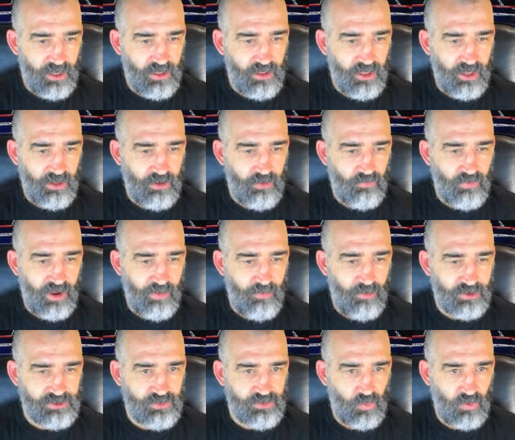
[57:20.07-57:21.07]
Glenn,
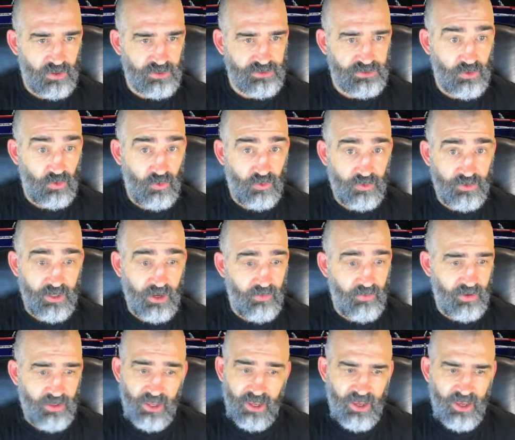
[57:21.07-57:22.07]
Ramos was
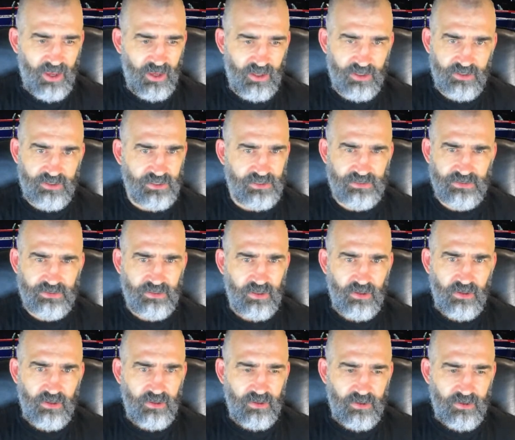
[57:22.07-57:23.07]
ordinary. Yeah, it
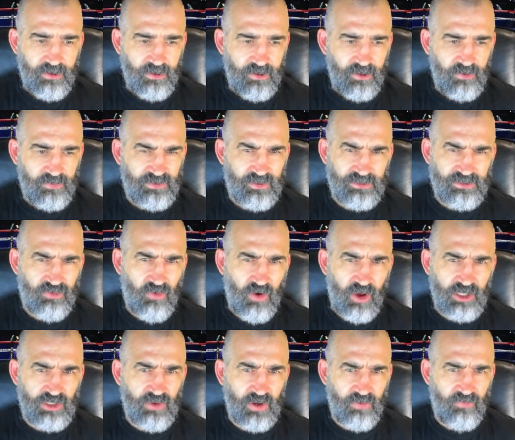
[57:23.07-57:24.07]
was a
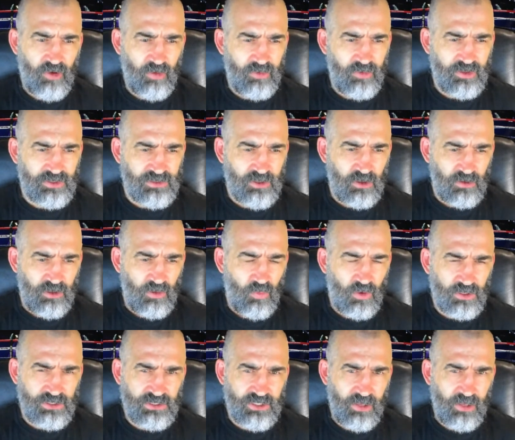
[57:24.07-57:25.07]
strange one for him because you
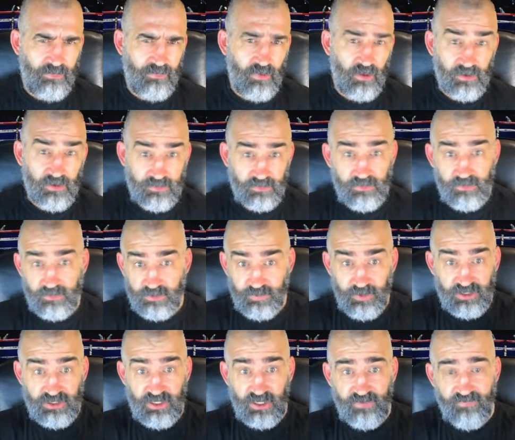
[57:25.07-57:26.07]
watched him,
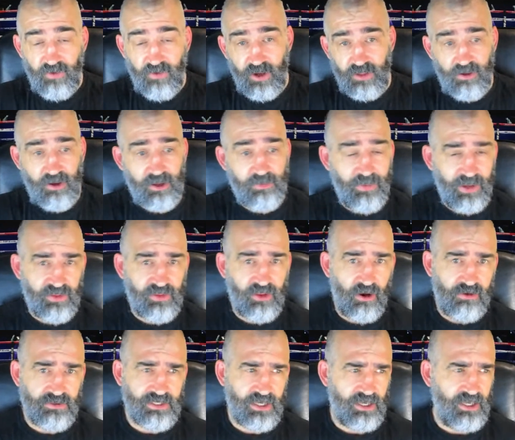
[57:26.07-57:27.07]
especially his fight like
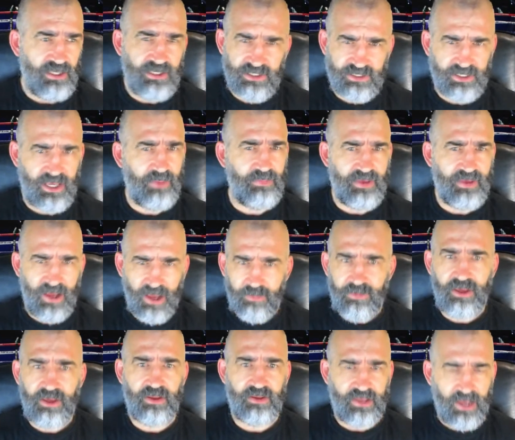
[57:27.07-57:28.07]
Mendoza, he just kept
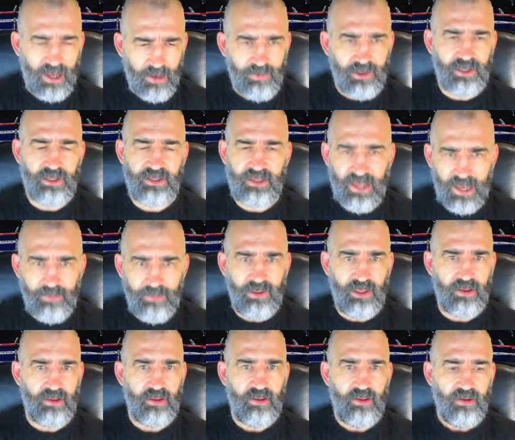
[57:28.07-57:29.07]
coming and coming and
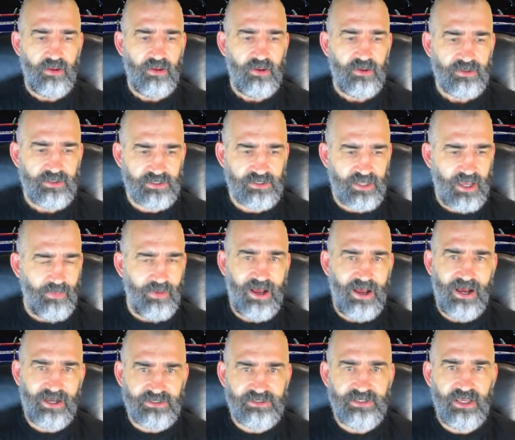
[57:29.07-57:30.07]
coming. Just kept
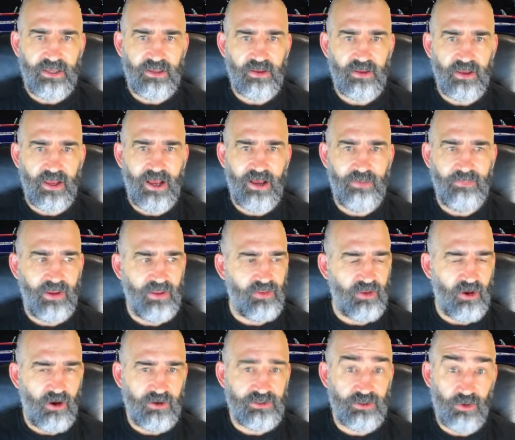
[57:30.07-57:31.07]
hunting
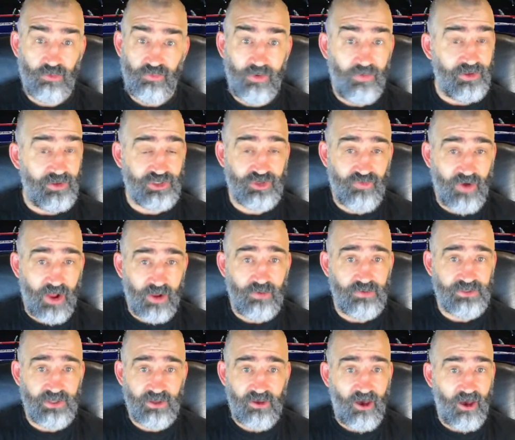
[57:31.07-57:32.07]
Mendoza, who really
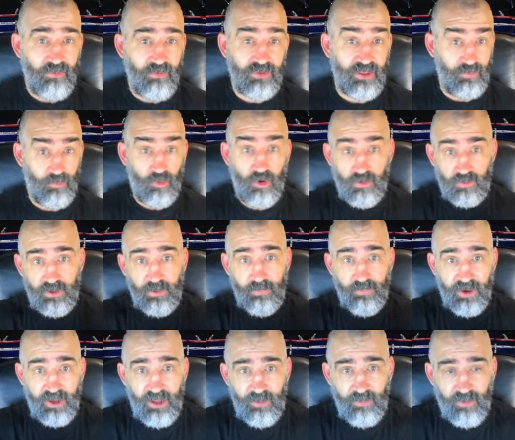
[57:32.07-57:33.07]
struggled to go with him. Well, he
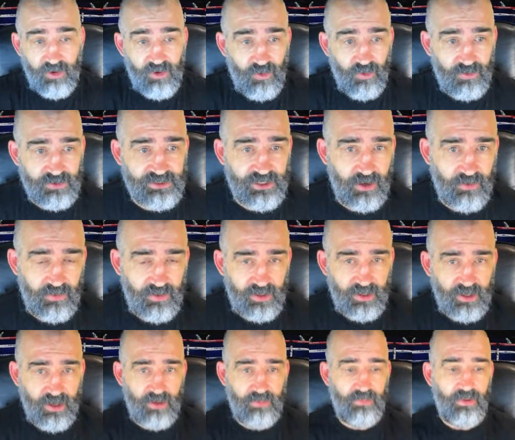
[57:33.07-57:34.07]
beat him, of course, so
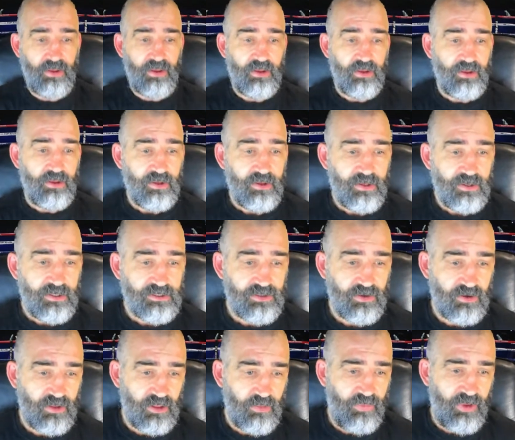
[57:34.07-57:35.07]
he
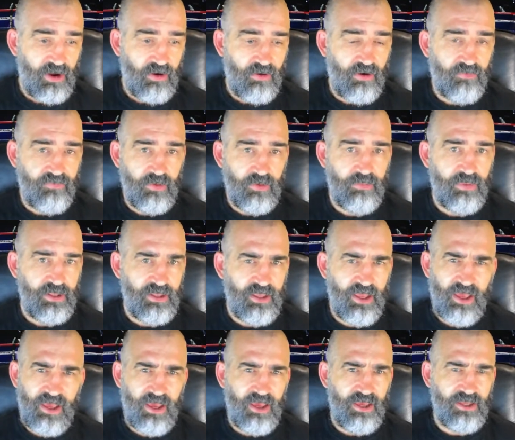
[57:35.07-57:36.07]
got the better of him. But
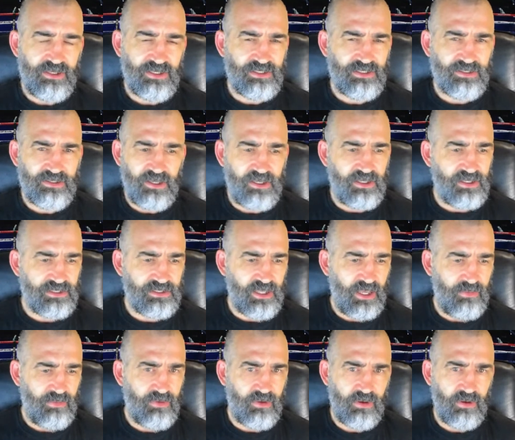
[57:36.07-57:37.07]
yeah, he just
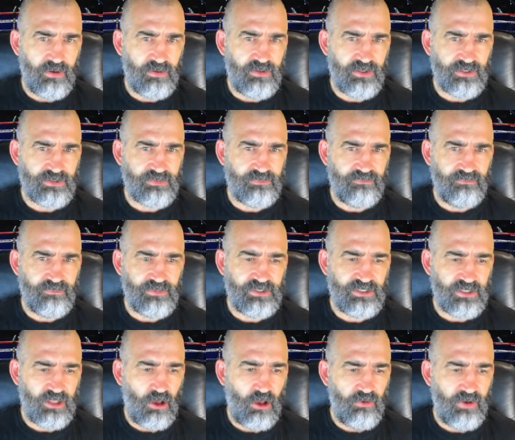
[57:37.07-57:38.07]
seemed to just
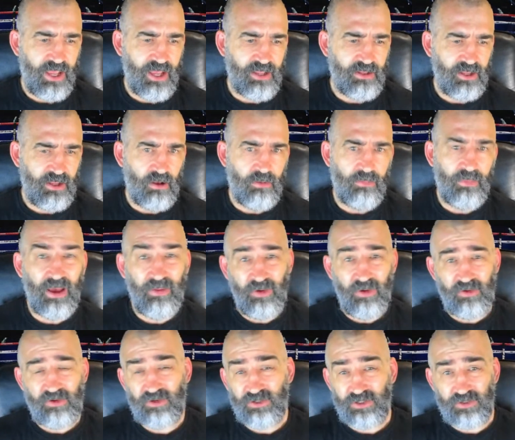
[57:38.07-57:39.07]
slow down, didn't he? Or maybe
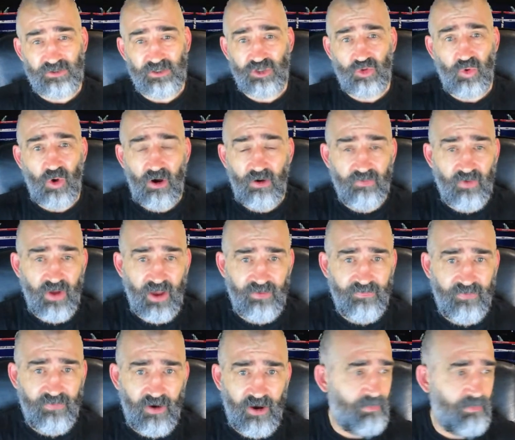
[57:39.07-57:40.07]
because it was a 12-round
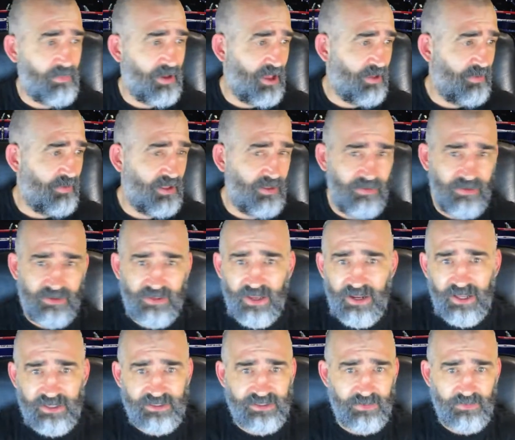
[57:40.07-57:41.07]
fight, maybe
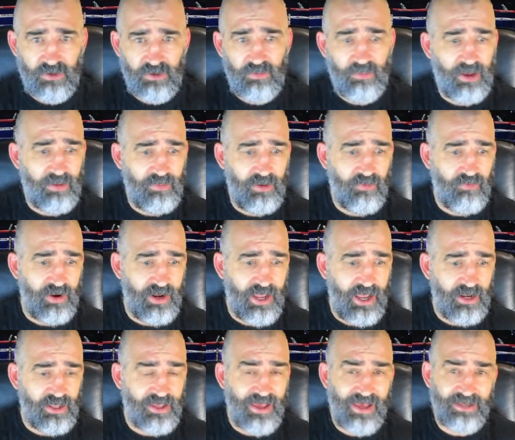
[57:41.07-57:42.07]
that had something to do with maybe he ran
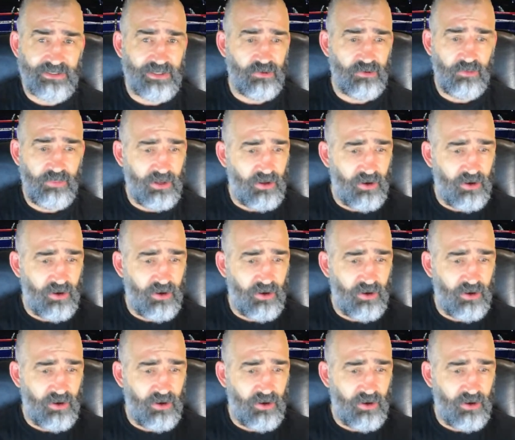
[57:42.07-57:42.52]
out of gas a little bit.